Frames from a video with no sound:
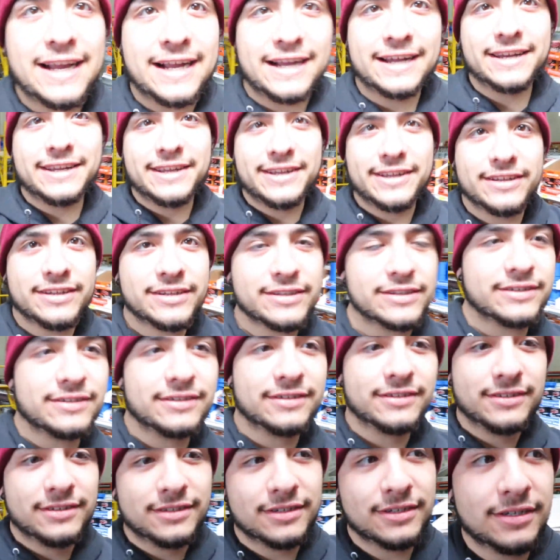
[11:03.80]
out of here.
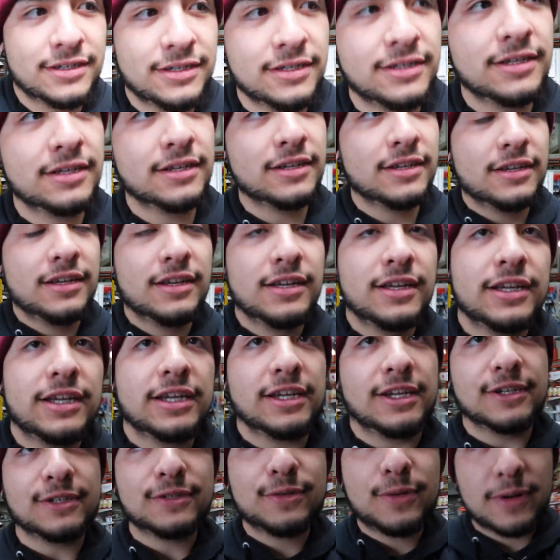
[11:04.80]

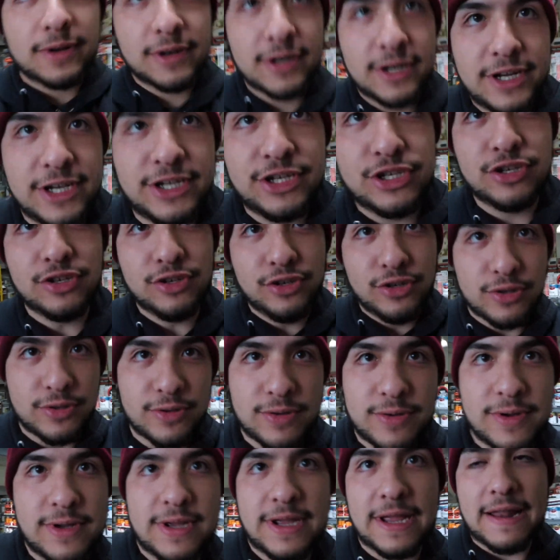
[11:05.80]
Here's what I'm gonna need you to do.
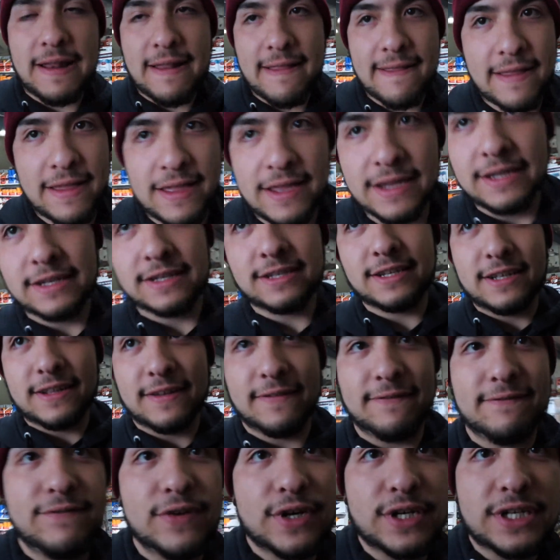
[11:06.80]
Take
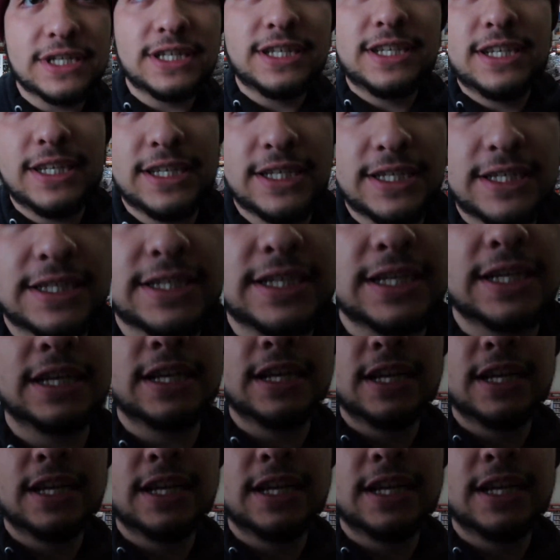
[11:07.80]
the fucking keys.